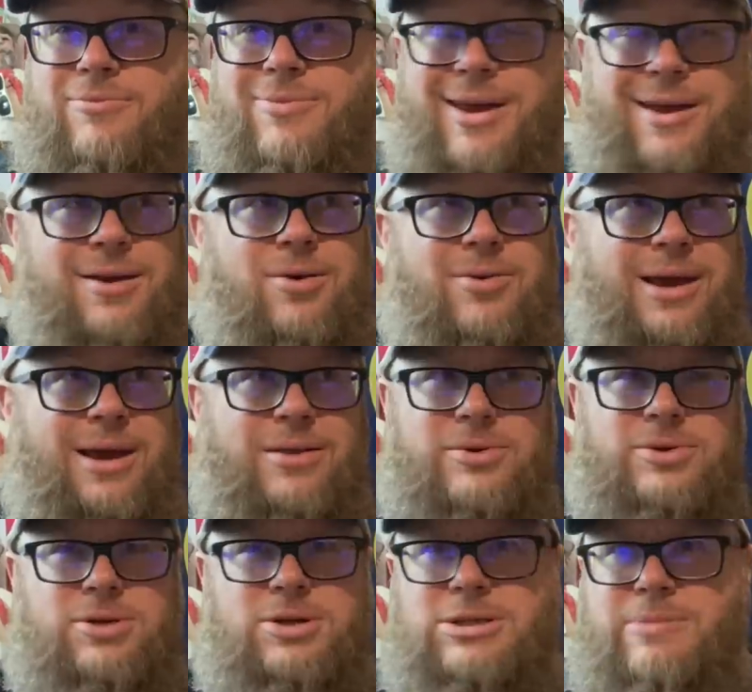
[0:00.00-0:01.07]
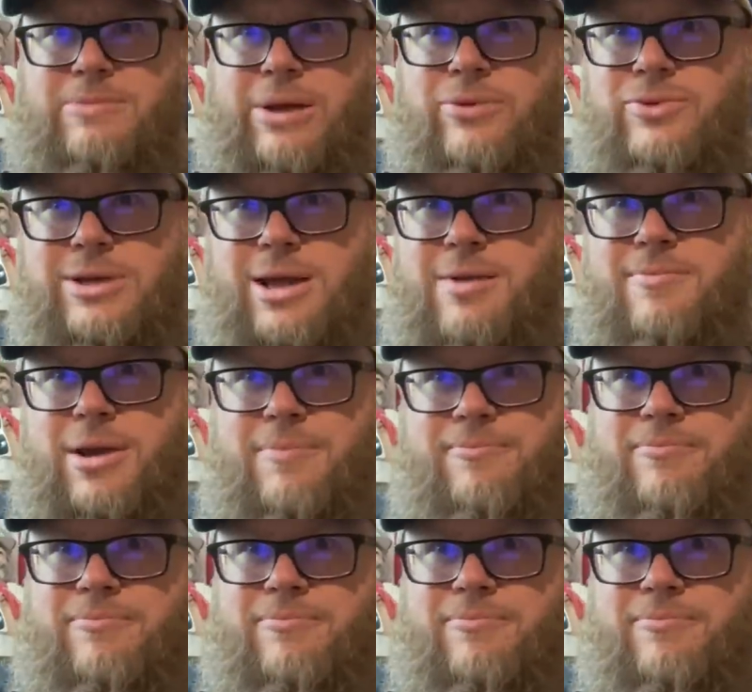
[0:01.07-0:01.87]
Like, oh yeah, those are just the mountains out of my